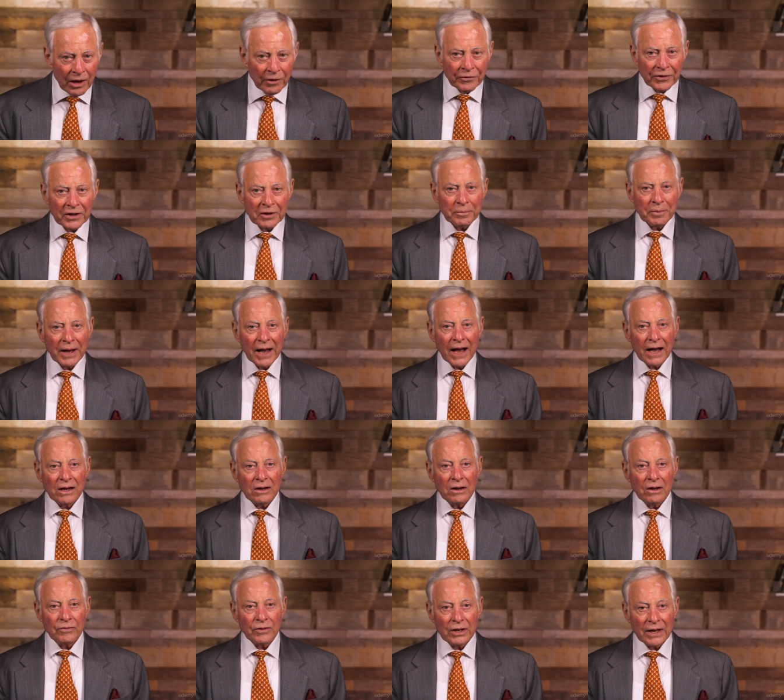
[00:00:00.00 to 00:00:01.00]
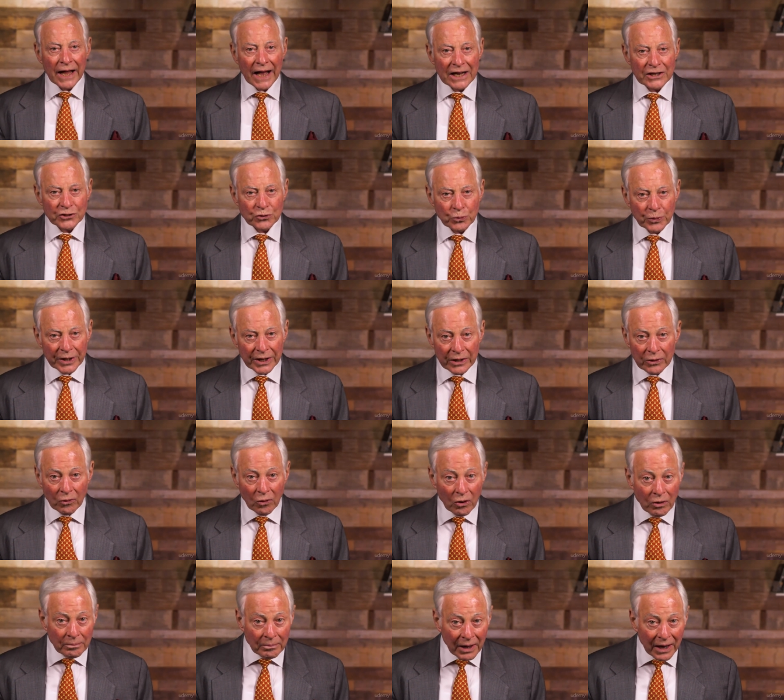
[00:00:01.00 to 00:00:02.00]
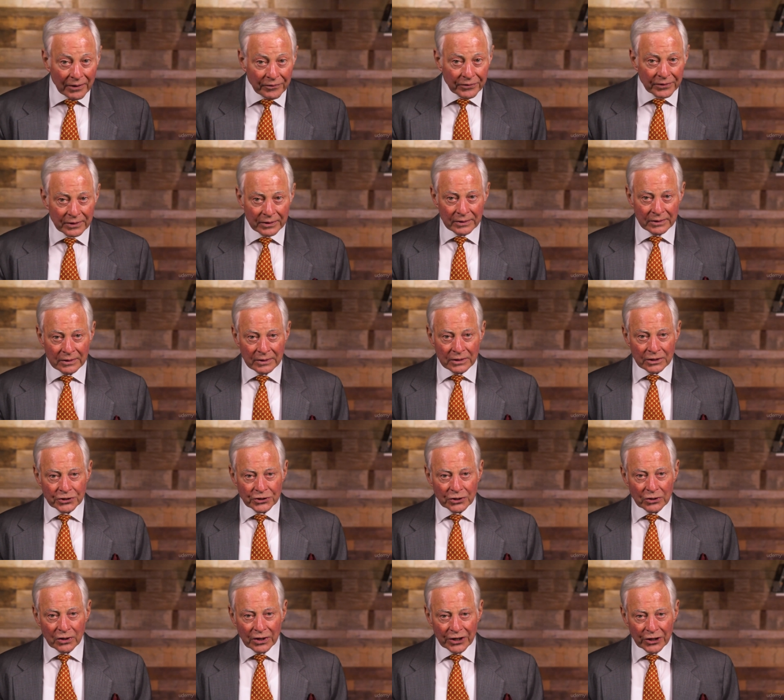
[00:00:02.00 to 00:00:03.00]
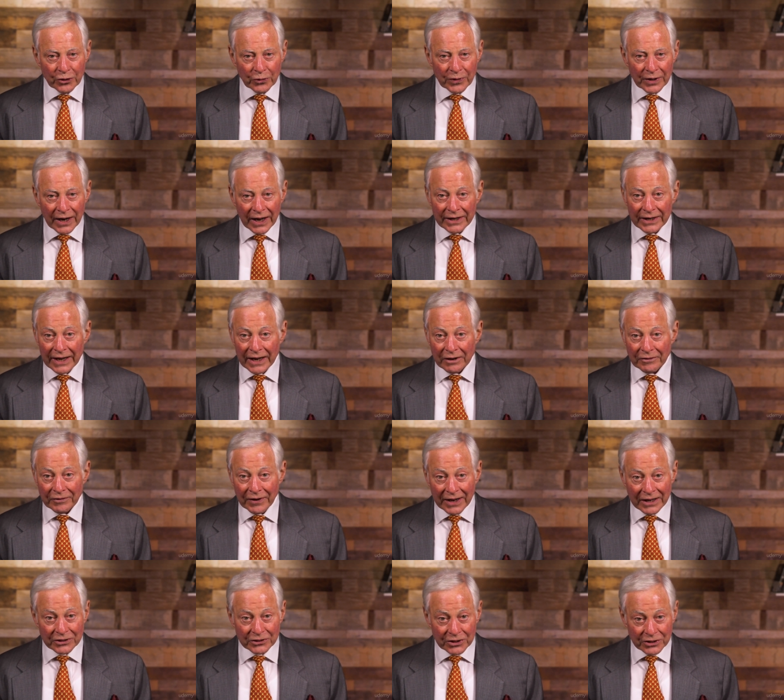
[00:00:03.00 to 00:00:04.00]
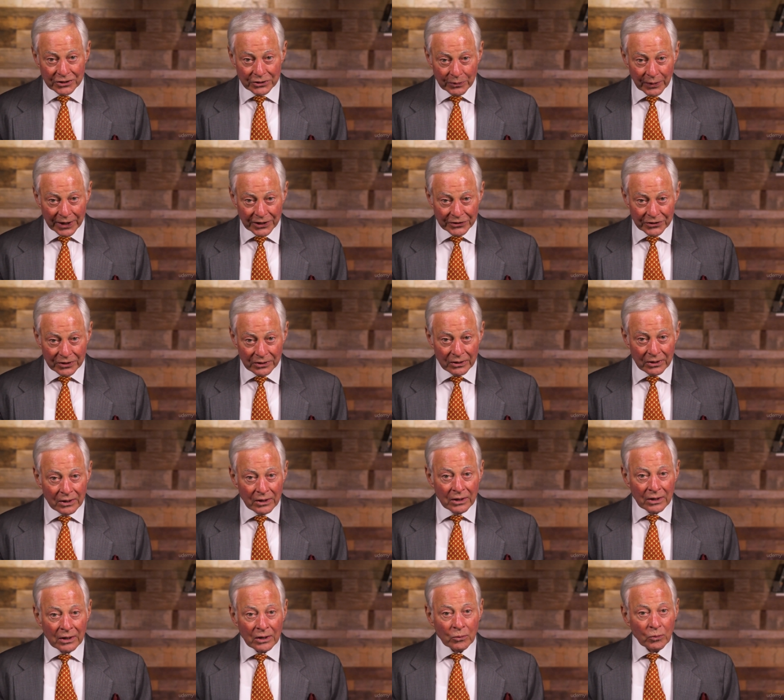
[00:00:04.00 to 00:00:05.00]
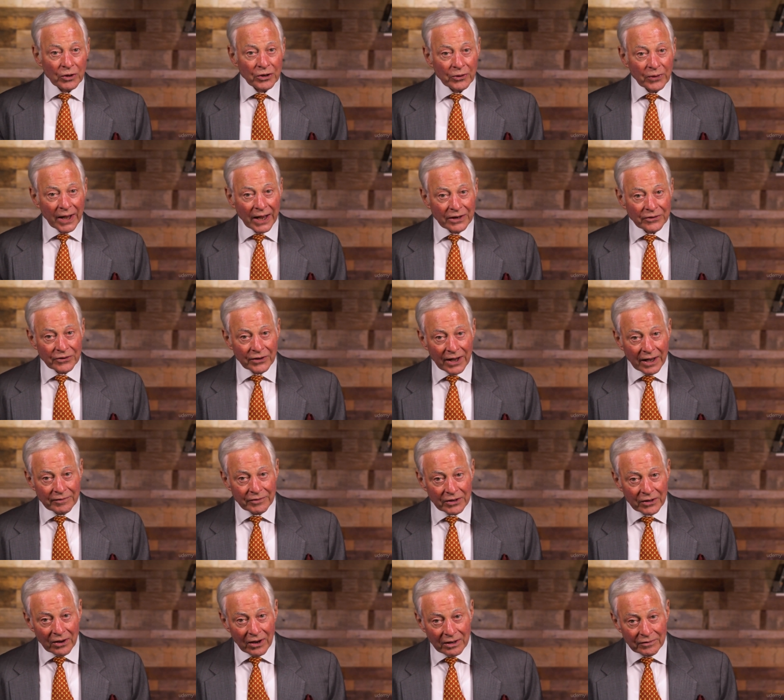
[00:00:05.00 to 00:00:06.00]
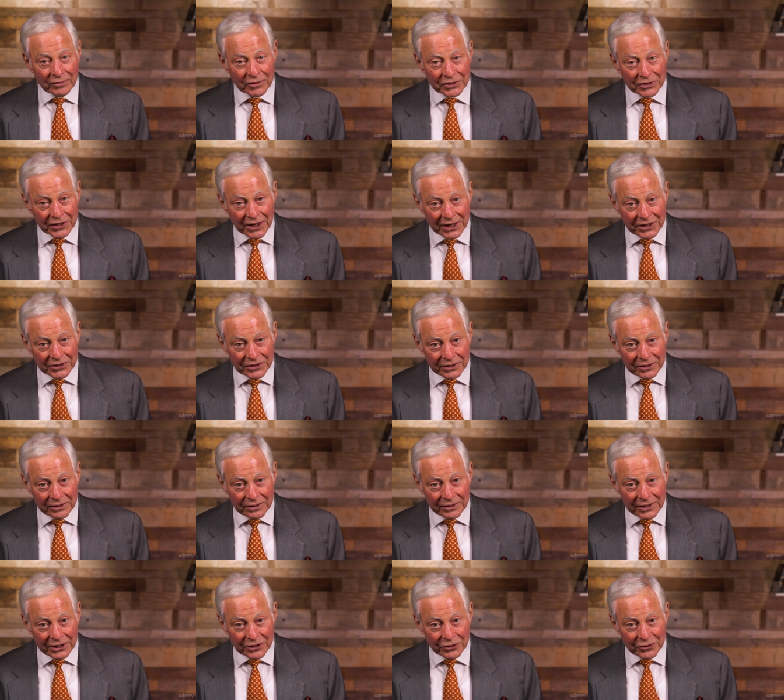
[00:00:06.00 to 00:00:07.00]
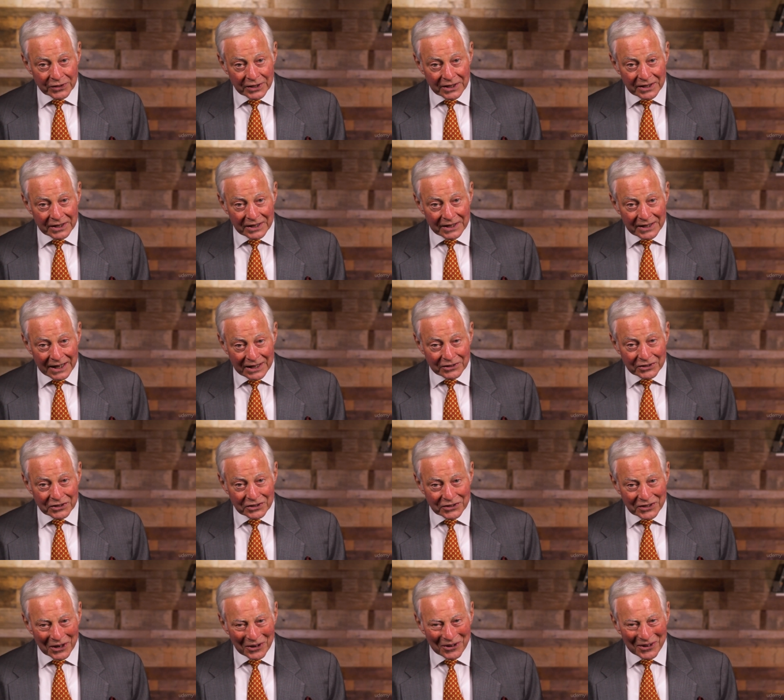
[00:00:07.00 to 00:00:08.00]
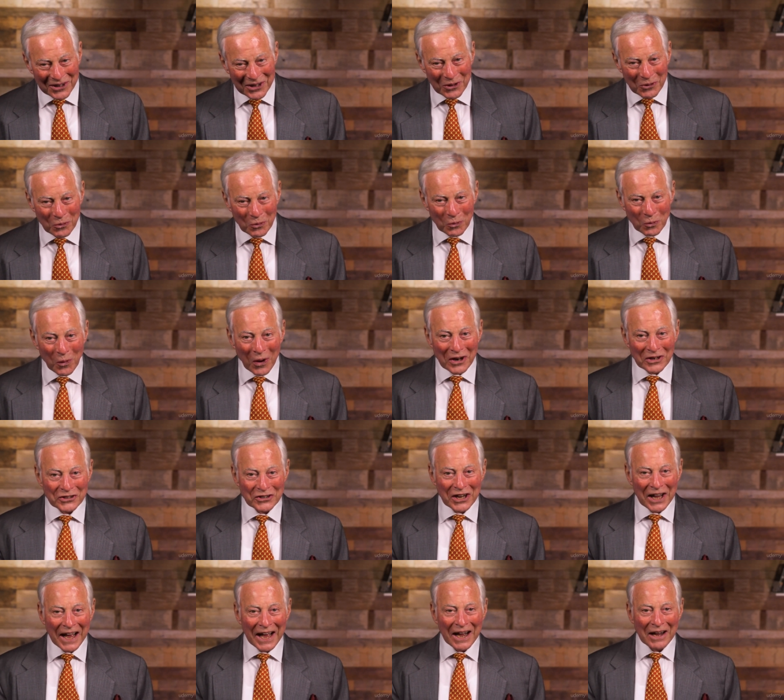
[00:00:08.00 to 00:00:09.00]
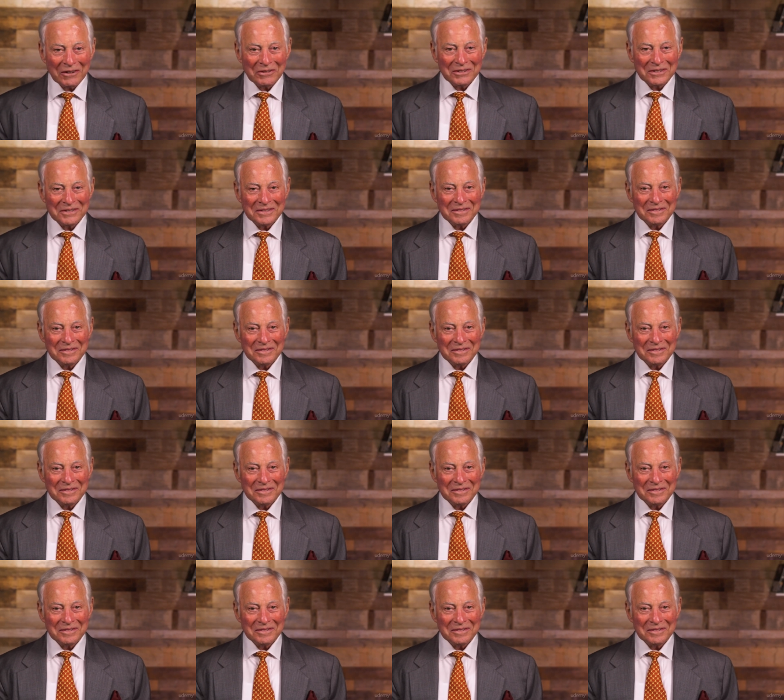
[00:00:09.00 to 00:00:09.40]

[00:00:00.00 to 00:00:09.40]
Think back on the last week or month. Surely you can identify a situation where you had to have a conversation that you didn't necessarily want to have.